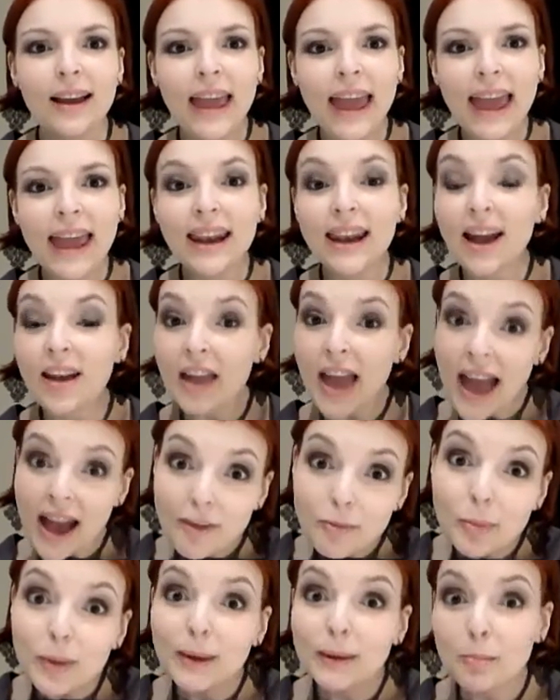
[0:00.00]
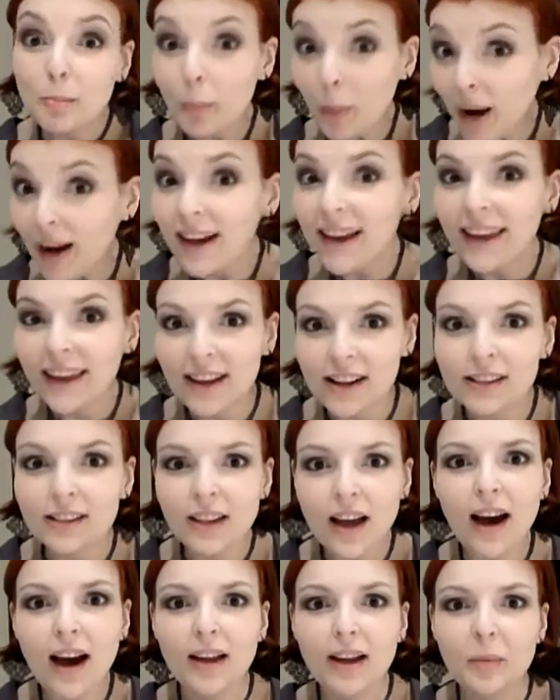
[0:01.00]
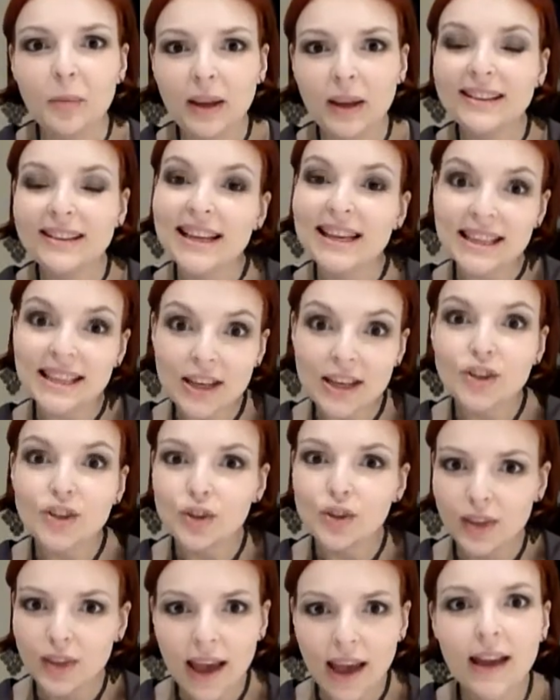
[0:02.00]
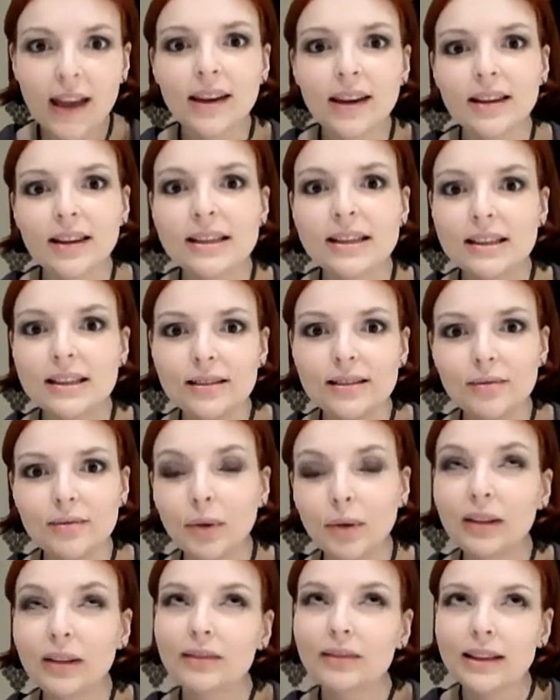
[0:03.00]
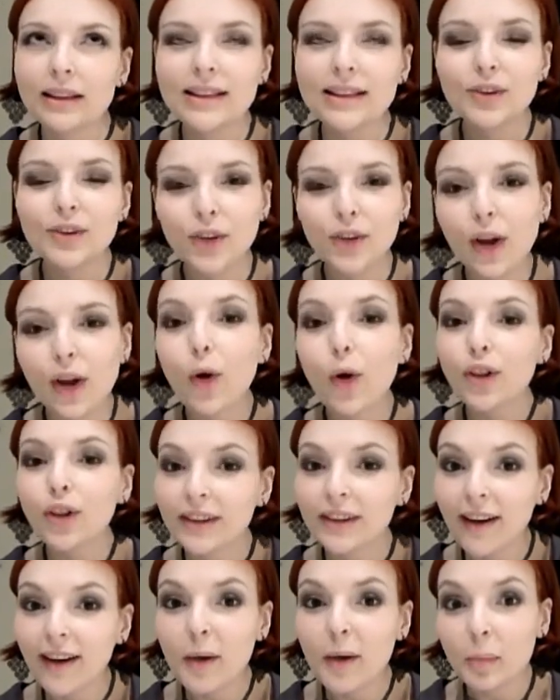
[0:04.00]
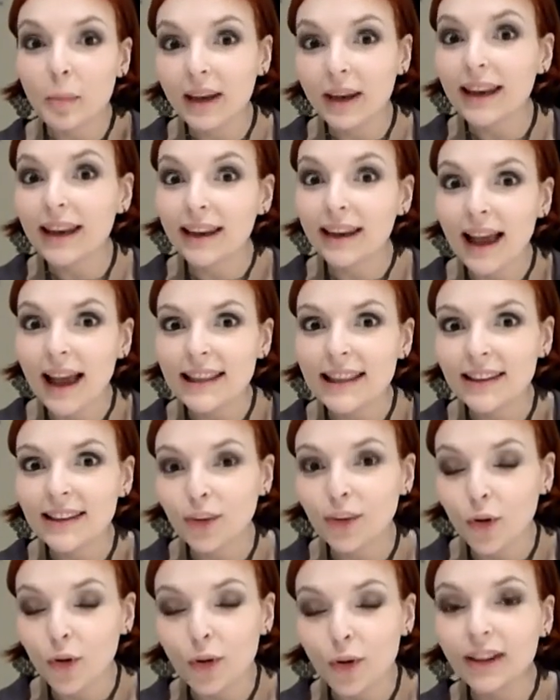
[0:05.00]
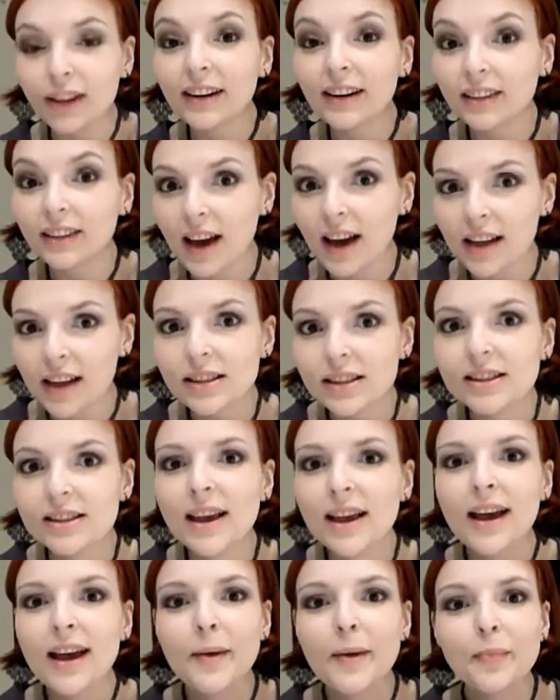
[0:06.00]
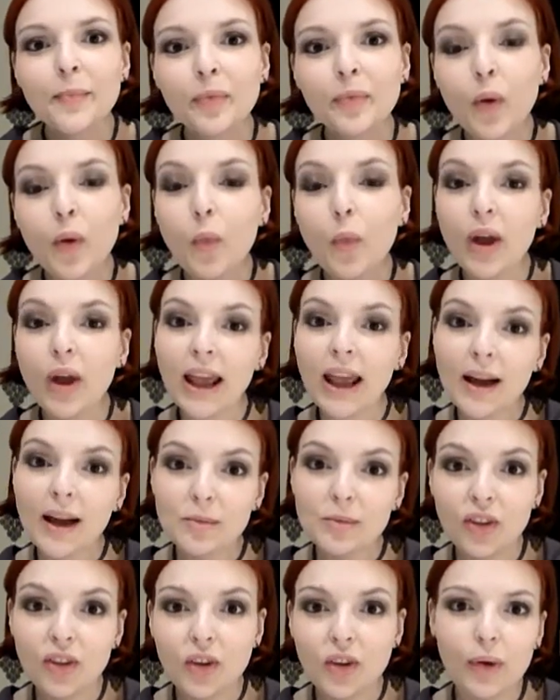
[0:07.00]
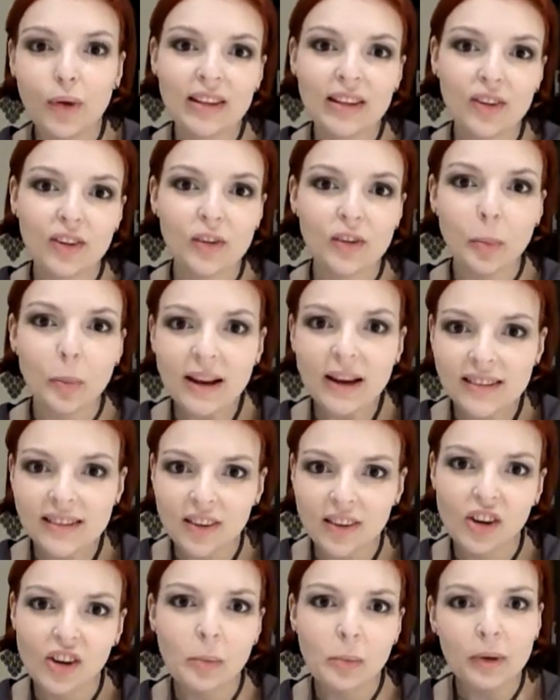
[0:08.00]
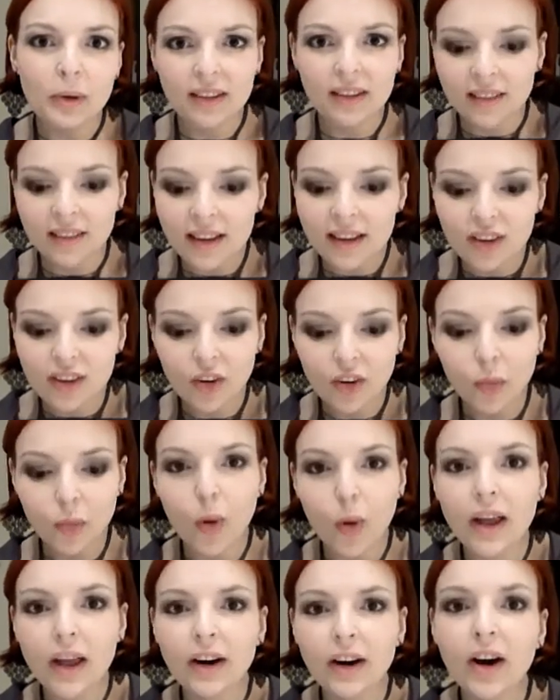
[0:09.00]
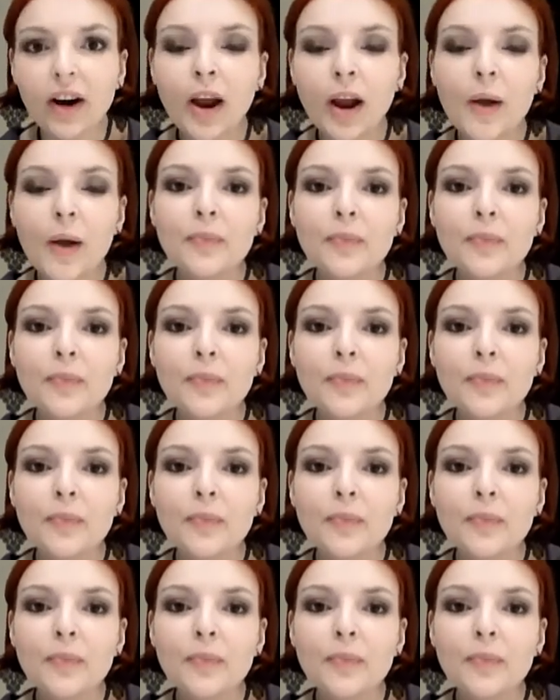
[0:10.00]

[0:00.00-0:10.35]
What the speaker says: And I have been buying a lot because I tend to do that. Well, I tend to do that all the time, but I tend to go a little nuts when I come to the US because the prices are cheaper and the selection is wider.